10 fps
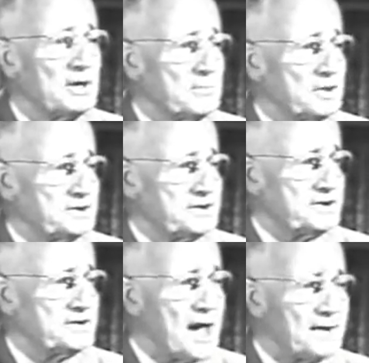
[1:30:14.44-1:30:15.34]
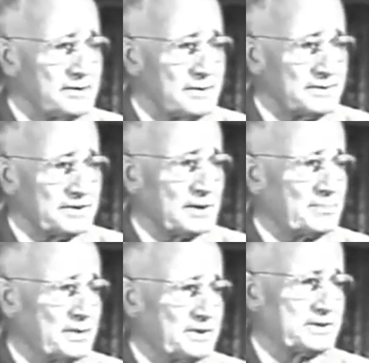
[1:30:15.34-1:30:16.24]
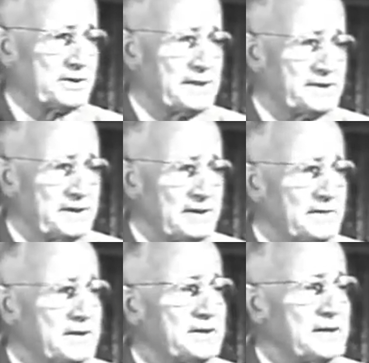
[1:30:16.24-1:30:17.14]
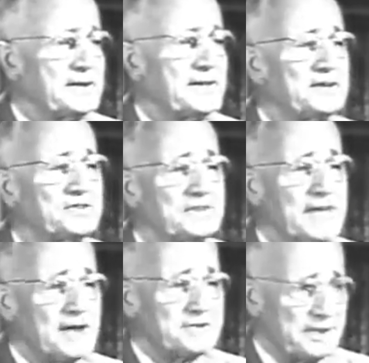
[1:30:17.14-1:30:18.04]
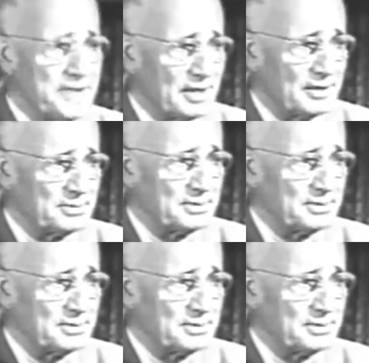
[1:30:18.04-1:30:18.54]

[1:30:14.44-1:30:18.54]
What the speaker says: but did not use their personal initiative in getting his financial help.